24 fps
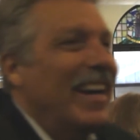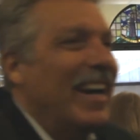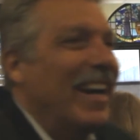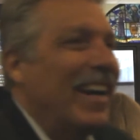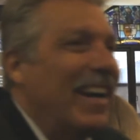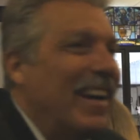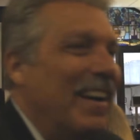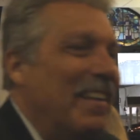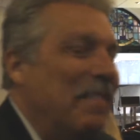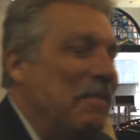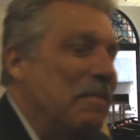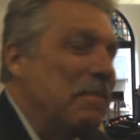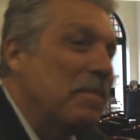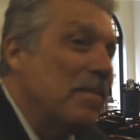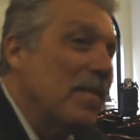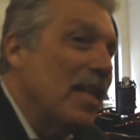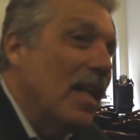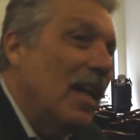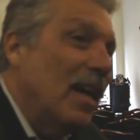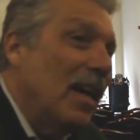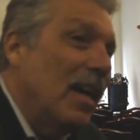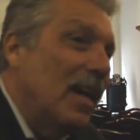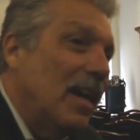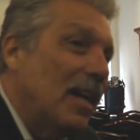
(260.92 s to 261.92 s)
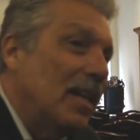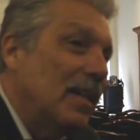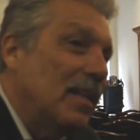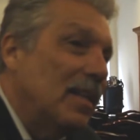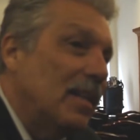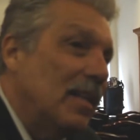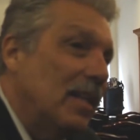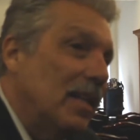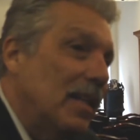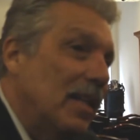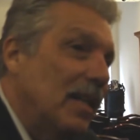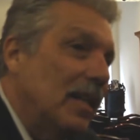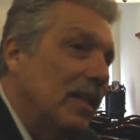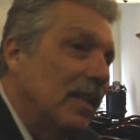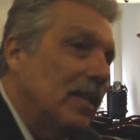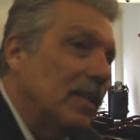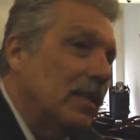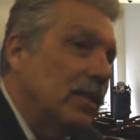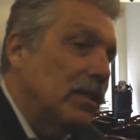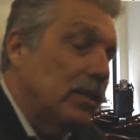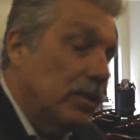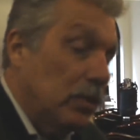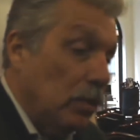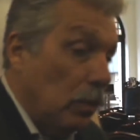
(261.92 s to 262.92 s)
um, uh,
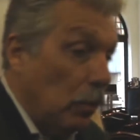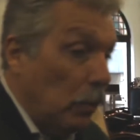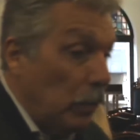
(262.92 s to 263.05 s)
so